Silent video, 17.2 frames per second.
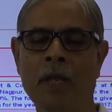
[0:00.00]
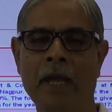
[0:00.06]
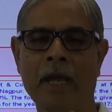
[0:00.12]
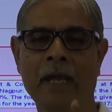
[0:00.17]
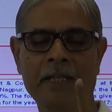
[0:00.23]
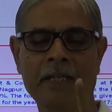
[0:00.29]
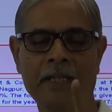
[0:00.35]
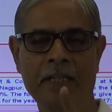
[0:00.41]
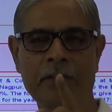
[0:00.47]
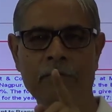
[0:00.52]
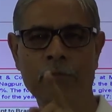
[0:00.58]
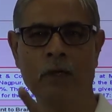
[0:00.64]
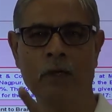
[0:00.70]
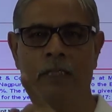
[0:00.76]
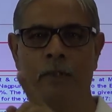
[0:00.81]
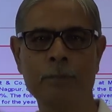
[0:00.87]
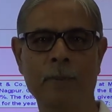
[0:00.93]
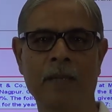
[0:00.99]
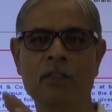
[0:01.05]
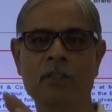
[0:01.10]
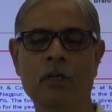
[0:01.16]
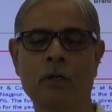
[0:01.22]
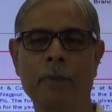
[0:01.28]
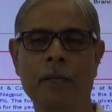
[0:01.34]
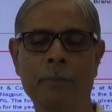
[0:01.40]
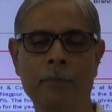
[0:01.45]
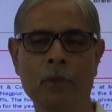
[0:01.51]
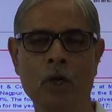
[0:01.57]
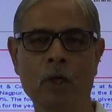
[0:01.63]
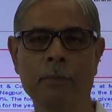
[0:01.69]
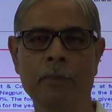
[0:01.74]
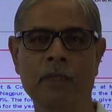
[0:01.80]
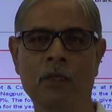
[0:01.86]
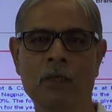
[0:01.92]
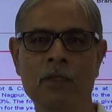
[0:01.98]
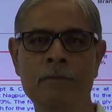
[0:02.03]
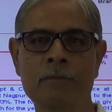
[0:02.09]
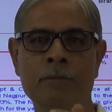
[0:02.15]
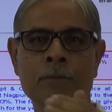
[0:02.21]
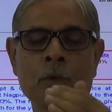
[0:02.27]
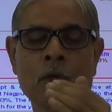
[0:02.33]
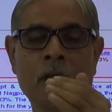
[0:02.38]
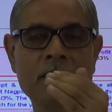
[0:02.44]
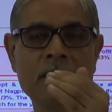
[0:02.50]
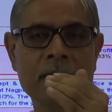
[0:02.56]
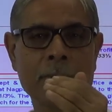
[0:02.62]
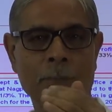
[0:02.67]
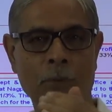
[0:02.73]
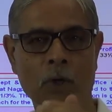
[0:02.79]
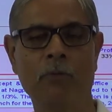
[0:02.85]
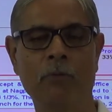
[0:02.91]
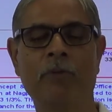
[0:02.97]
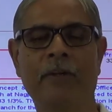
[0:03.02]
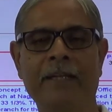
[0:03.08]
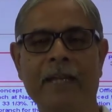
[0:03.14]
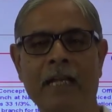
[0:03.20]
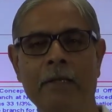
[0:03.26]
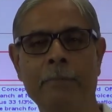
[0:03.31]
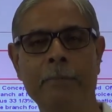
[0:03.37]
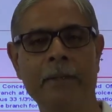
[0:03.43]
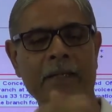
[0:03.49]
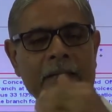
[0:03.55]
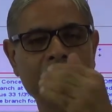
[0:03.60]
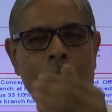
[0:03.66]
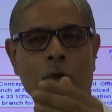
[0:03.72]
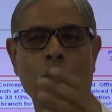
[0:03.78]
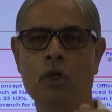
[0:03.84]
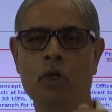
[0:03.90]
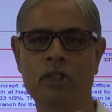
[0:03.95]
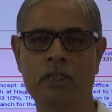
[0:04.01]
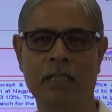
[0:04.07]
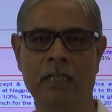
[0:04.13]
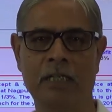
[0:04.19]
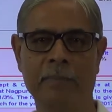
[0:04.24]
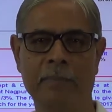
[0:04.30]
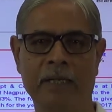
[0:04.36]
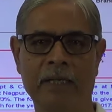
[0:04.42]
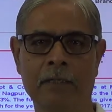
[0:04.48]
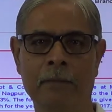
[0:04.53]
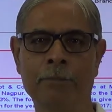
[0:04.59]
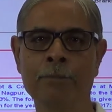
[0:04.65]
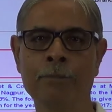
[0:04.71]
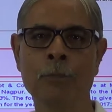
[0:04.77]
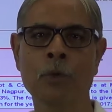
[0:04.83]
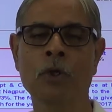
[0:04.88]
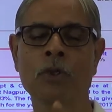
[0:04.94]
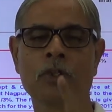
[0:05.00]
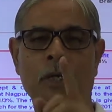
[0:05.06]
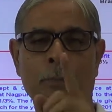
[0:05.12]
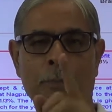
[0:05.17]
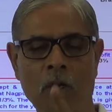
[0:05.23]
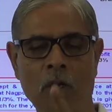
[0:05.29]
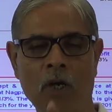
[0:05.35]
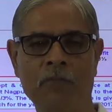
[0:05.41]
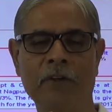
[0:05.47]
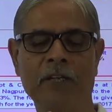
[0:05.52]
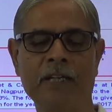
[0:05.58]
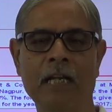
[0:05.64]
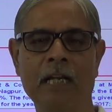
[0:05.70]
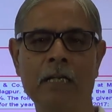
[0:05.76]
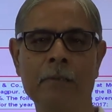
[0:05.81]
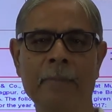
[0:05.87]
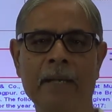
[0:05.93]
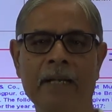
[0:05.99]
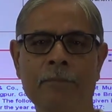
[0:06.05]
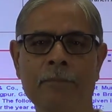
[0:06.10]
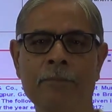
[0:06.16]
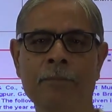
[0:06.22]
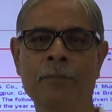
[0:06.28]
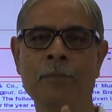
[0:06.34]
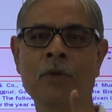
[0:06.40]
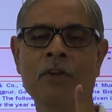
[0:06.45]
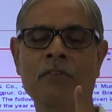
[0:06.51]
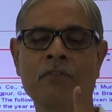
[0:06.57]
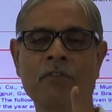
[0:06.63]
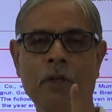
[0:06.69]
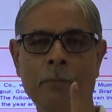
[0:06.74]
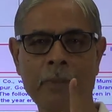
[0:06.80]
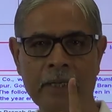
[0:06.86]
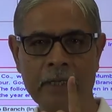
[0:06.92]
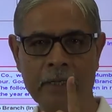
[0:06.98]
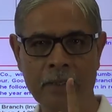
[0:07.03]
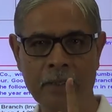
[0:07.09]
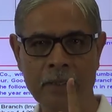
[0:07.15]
And invoice price of abnormal loss has a profit element and cost element. The profit element will be